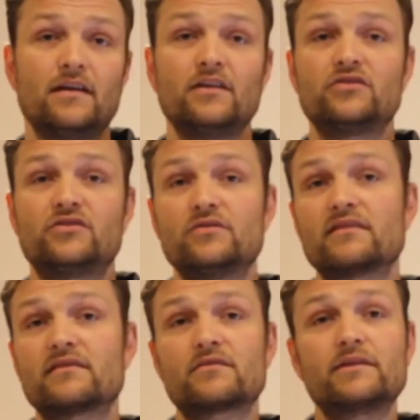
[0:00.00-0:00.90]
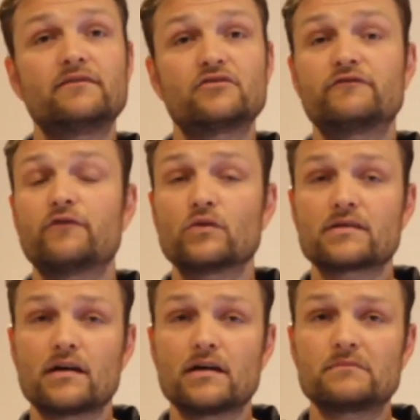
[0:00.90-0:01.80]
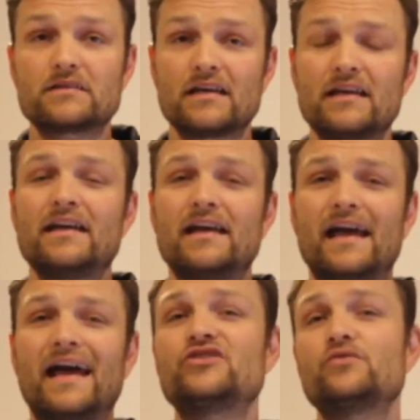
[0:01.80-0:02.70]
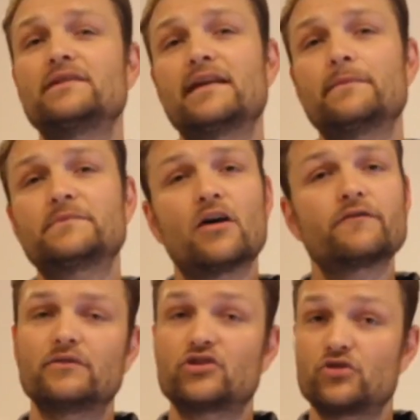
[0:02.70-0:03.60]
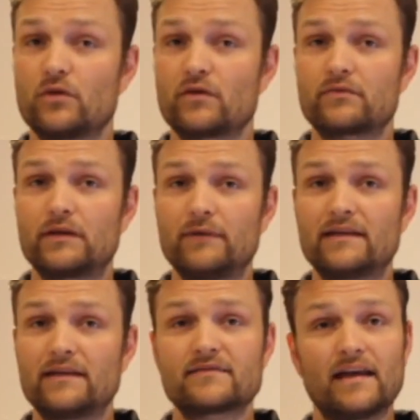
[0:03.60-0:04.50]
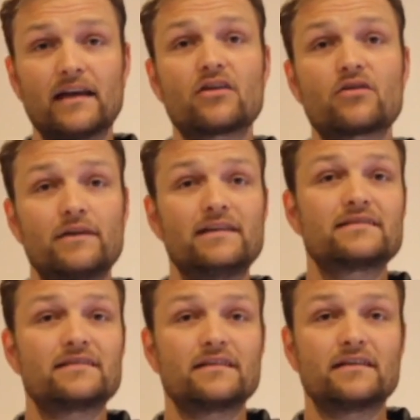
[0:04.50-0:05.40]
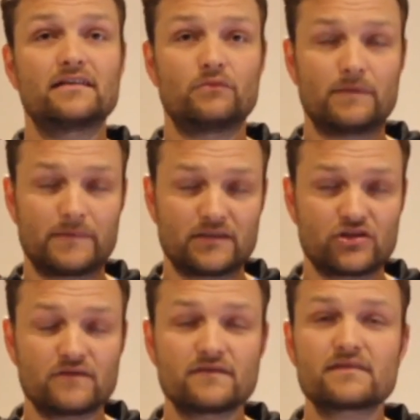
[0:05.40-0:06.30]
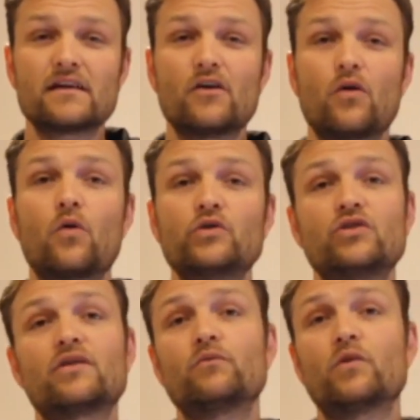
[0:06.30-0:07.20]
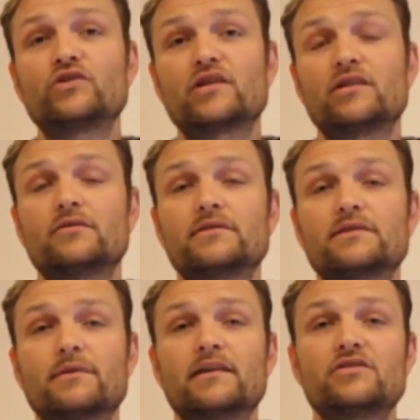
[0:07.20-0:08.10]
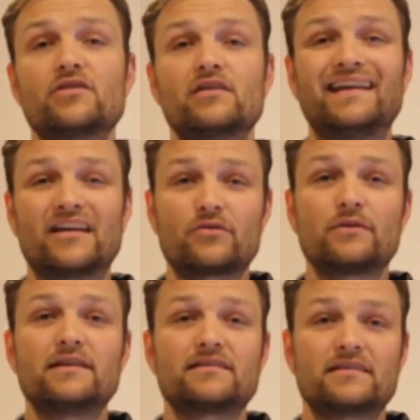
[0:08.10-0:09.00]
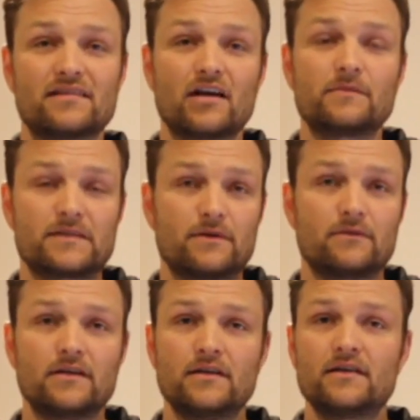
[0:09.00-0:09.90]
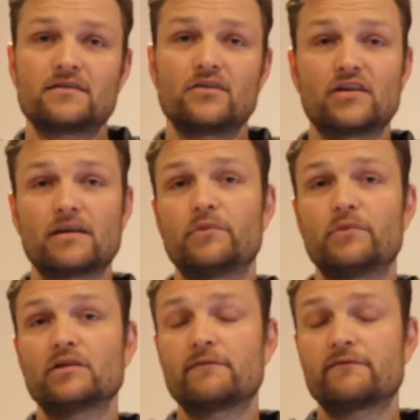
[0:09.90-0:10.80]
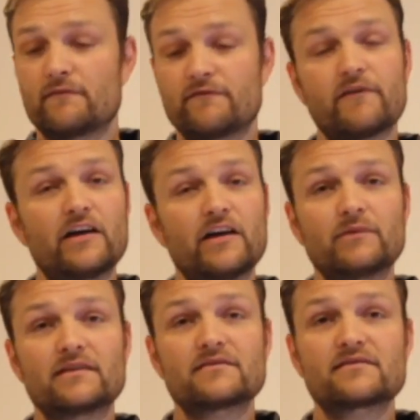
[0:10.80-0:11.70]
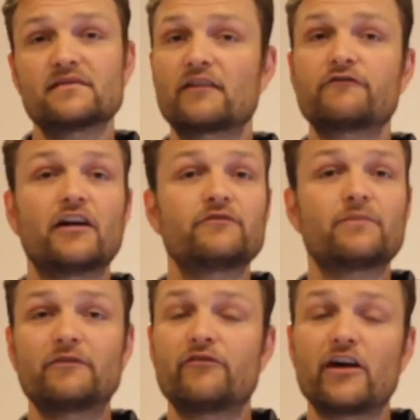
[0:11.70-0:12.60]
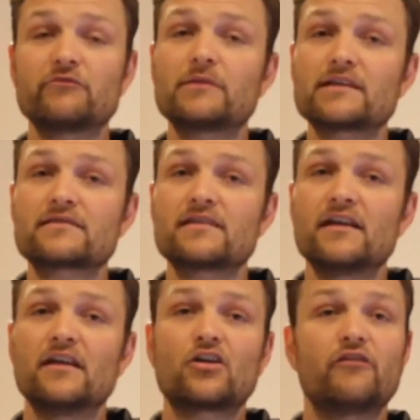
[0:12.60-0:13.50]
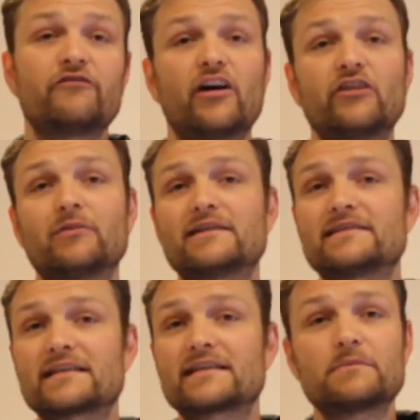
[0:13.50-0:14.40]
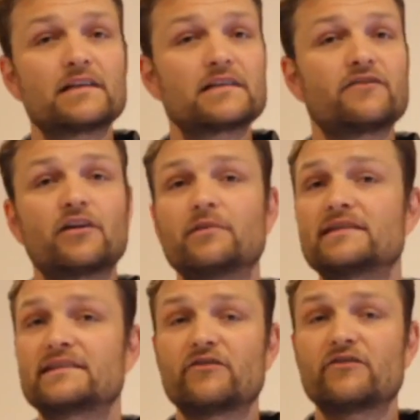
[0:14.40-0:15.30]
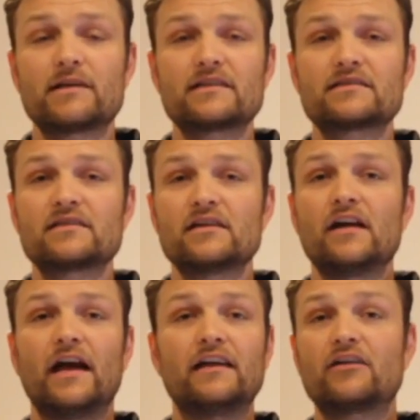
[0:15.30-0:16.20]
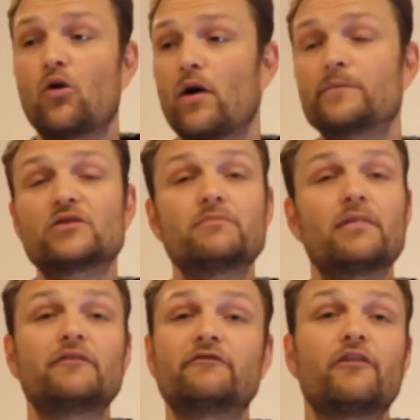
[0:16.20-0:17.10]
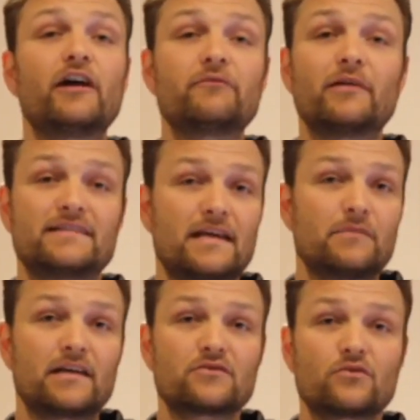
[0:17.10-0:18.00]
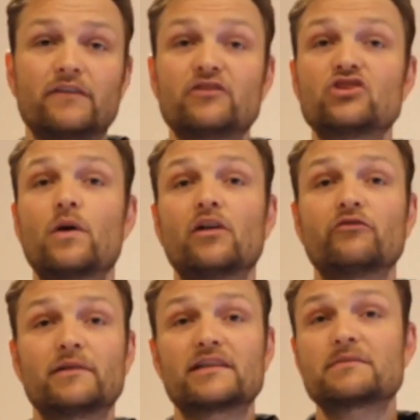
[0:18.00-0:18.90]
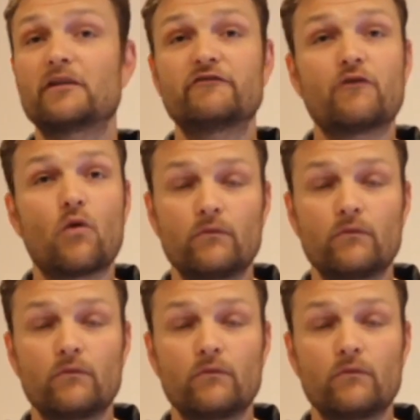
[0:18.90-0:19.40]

Do that 3 to 4 times. As you adapt after 2 or 3 weeks, increase the repetitions, or what you can do as well is you can increase the time as well. So you can build up from 5 minutes, like 5 by 5 minutes, go 5 by 6 minutes, 5 by 7 minutes, and go up to by 5 by 10 minutes, or even 12 minutes by 4.